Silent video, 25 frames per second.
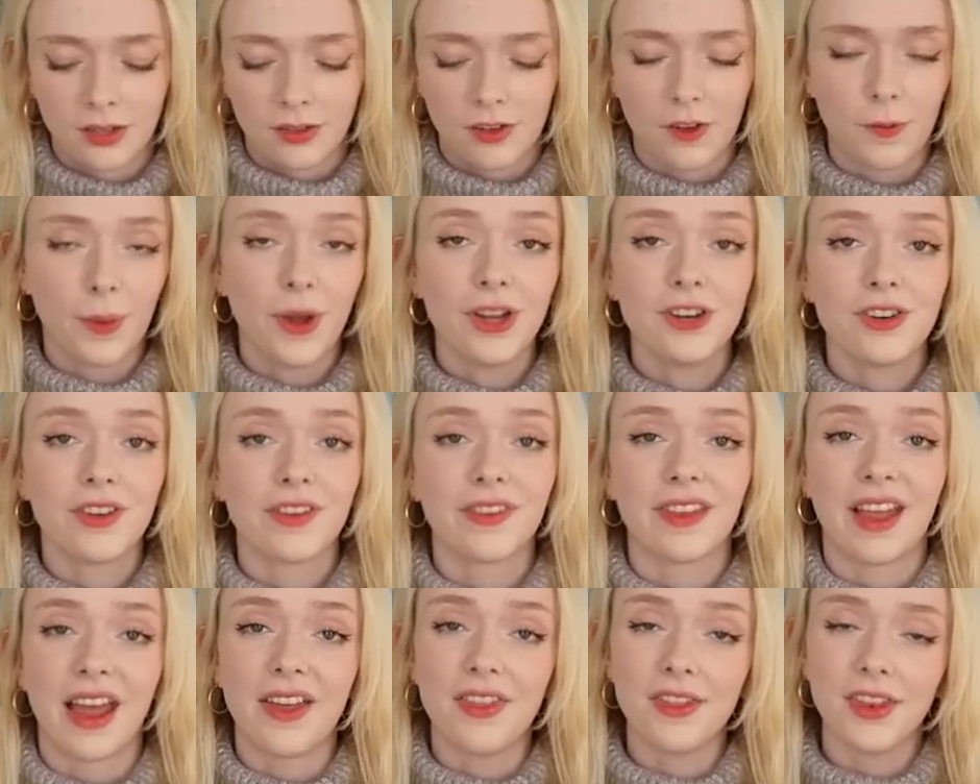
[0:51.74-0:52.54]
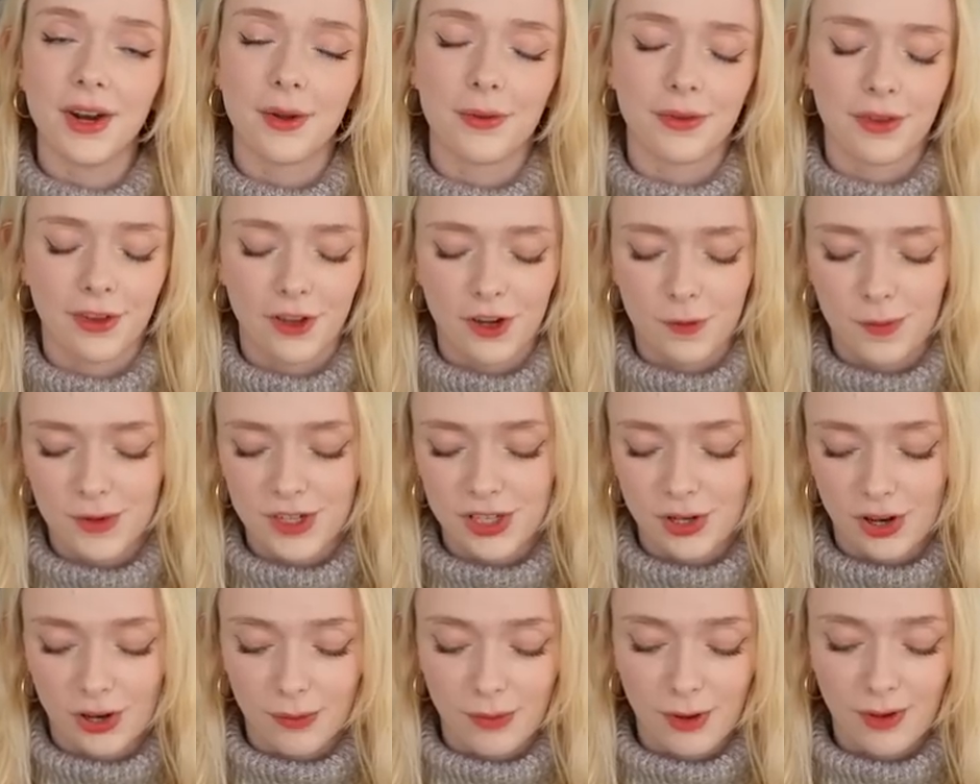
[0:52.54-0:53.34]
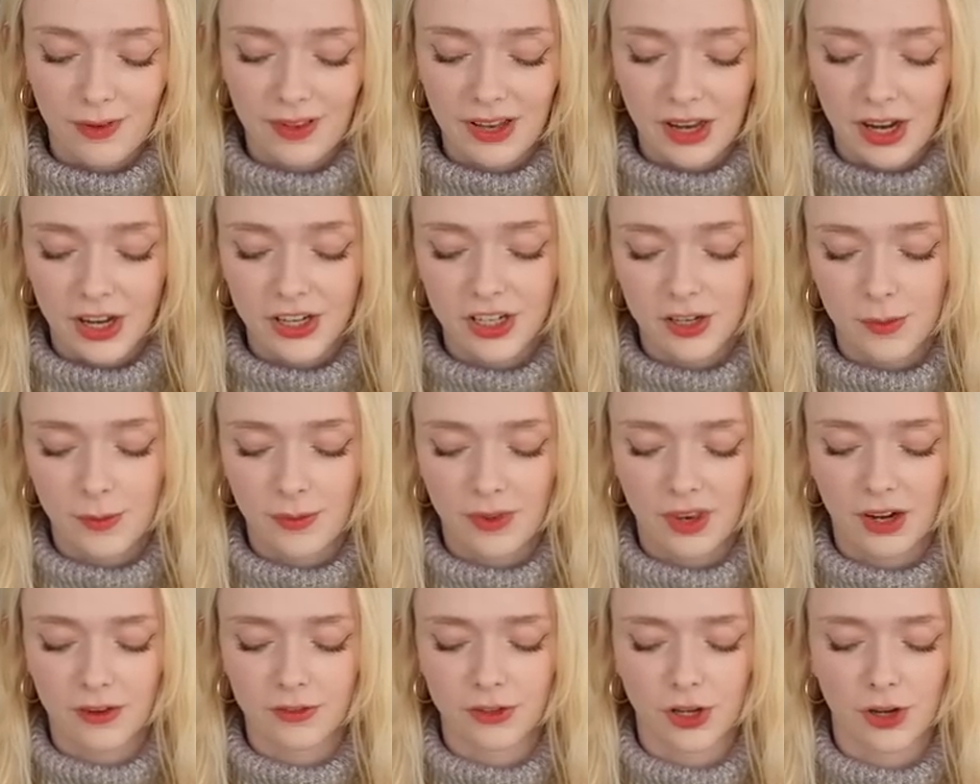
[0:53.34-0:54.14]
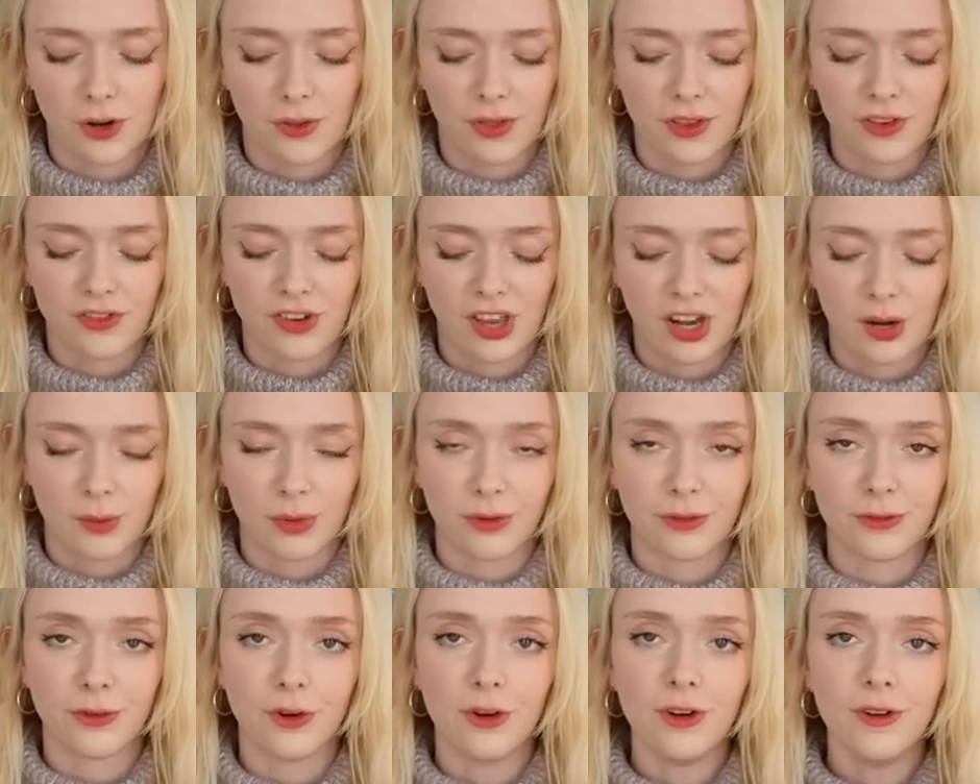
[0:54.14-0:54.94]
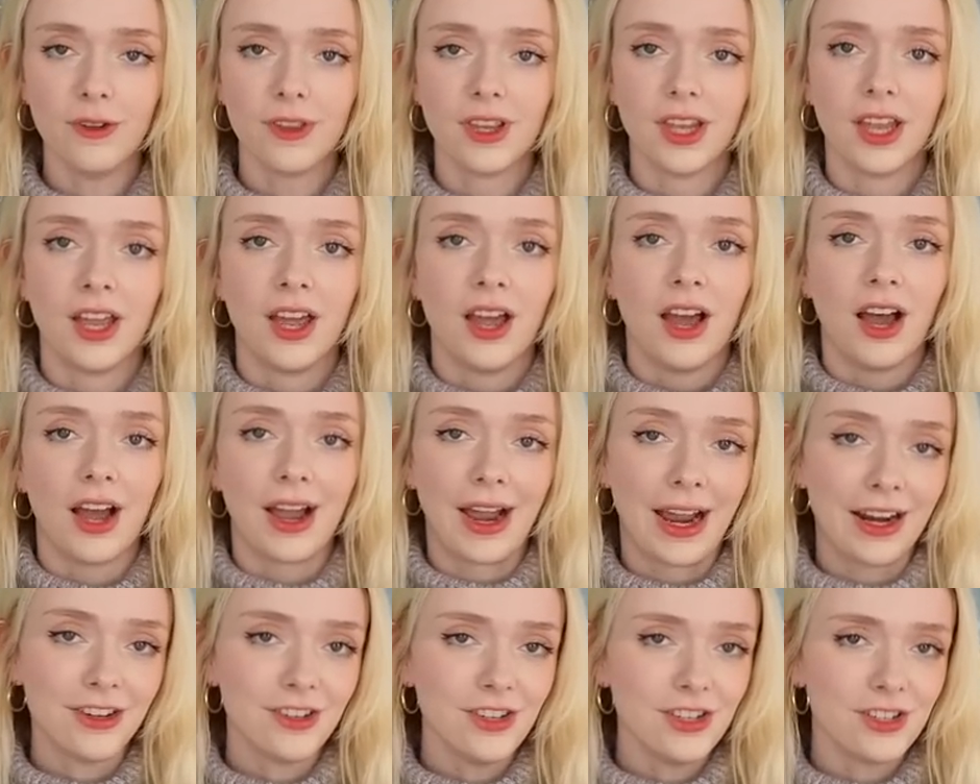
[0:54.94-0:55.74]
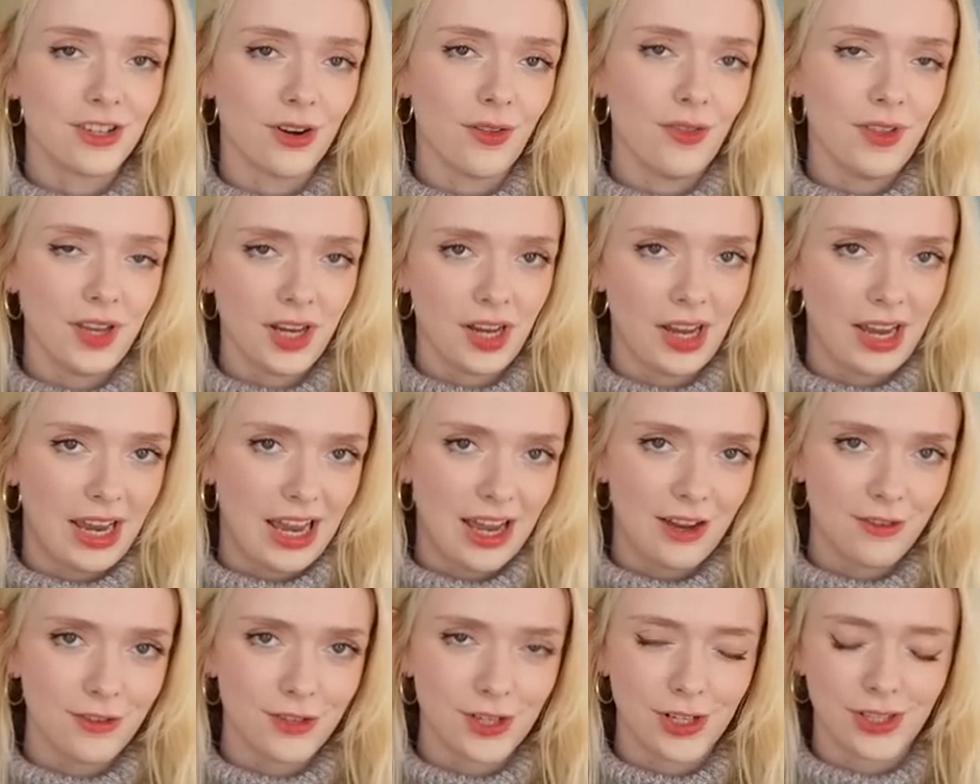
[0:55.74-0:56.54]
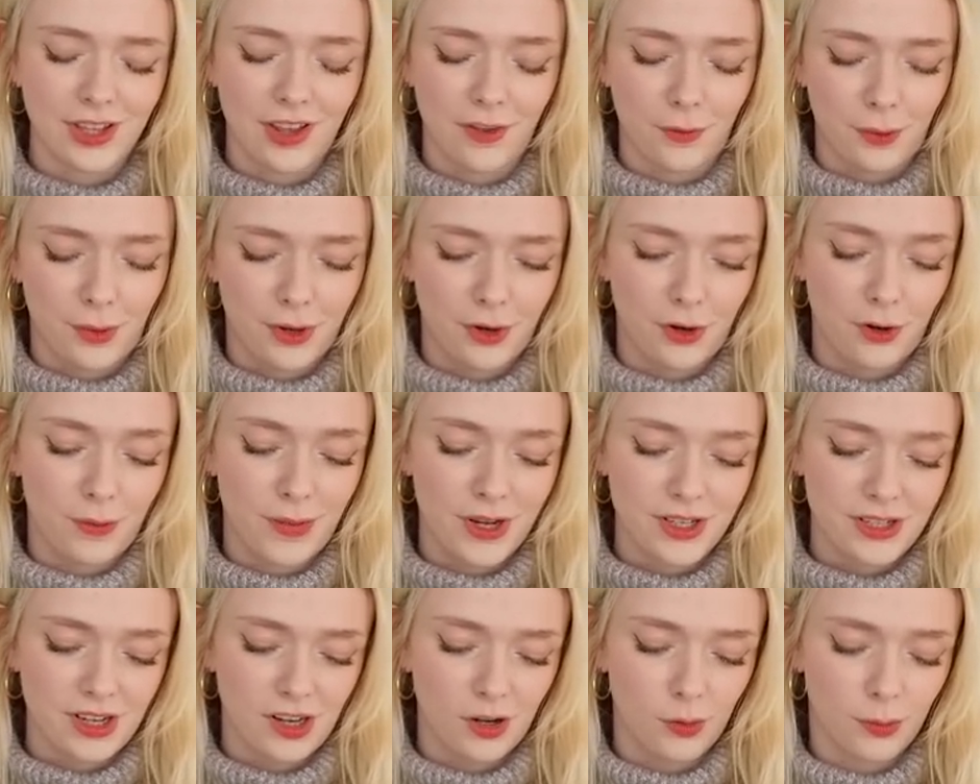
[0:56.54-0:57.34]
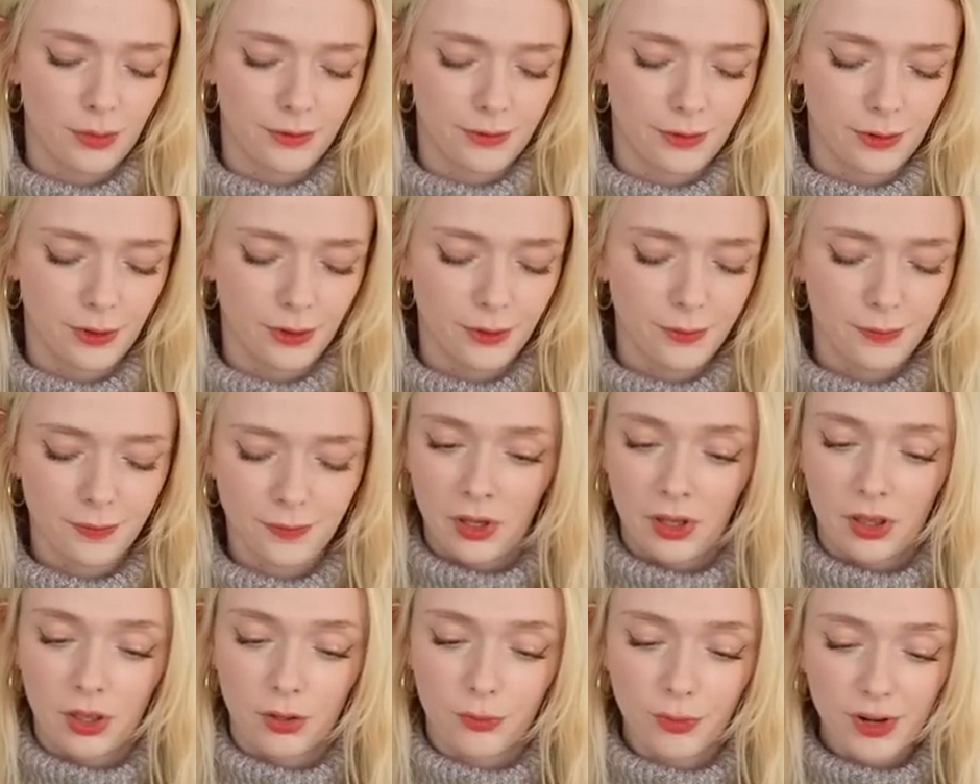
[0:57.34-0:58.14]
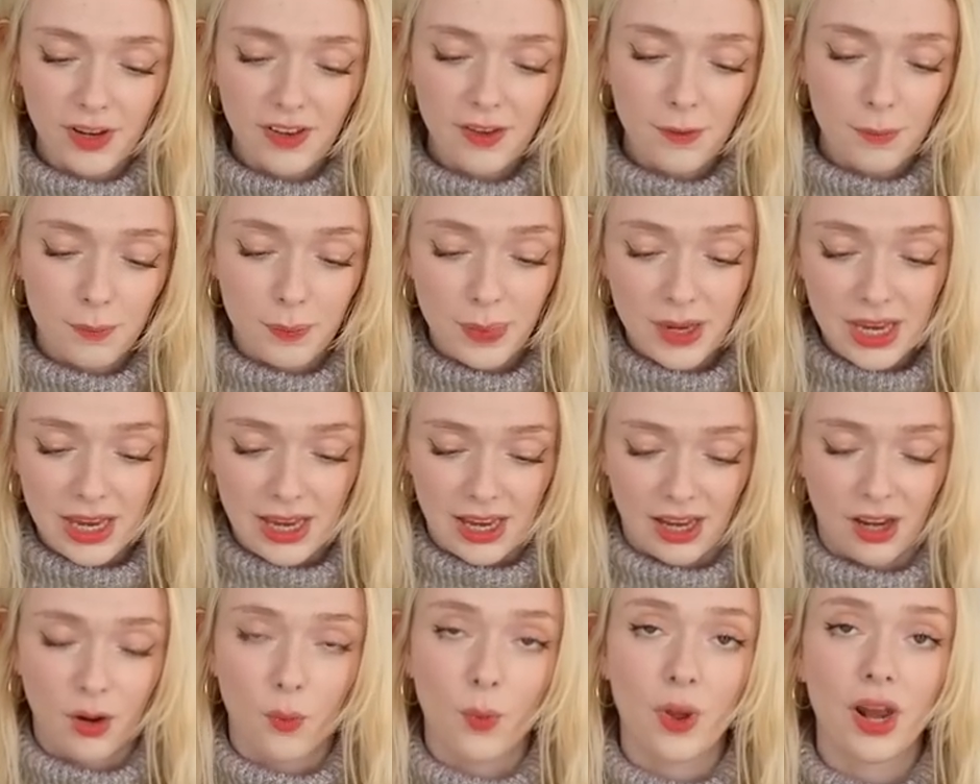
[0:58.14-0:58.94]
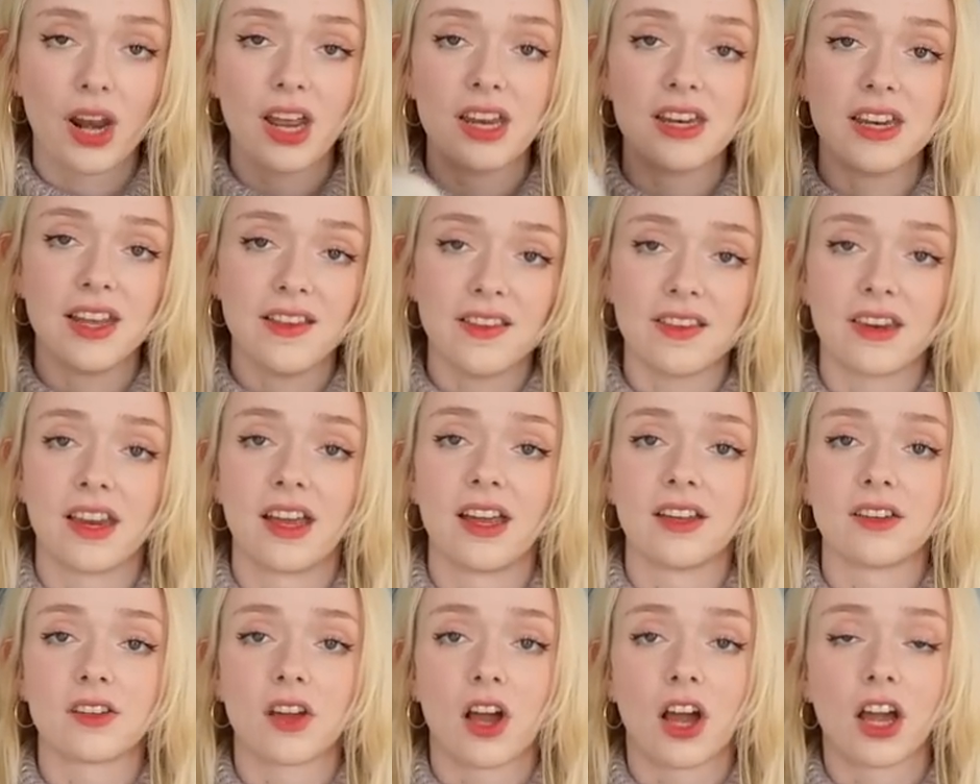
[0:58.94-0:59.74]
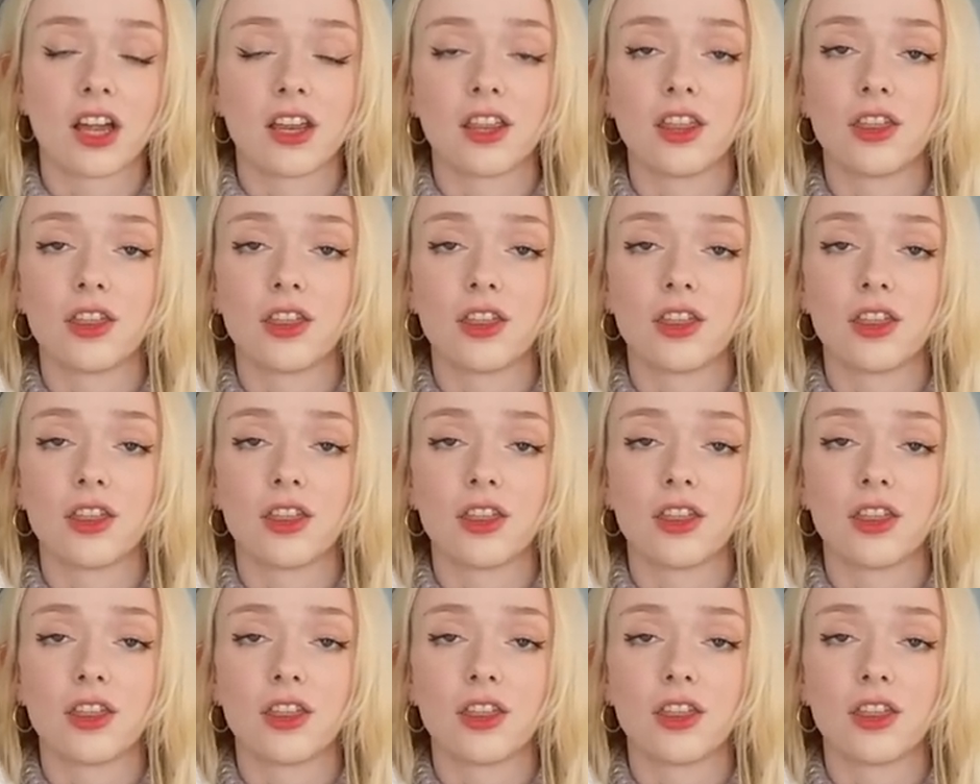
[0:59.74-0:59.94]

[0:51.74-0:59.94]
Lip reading: Despite just saying that I was going to be showing mostly items that I've shared on this channel before, I actually don't think I have showed this one on my channel before. The reason being, when I knitted it, I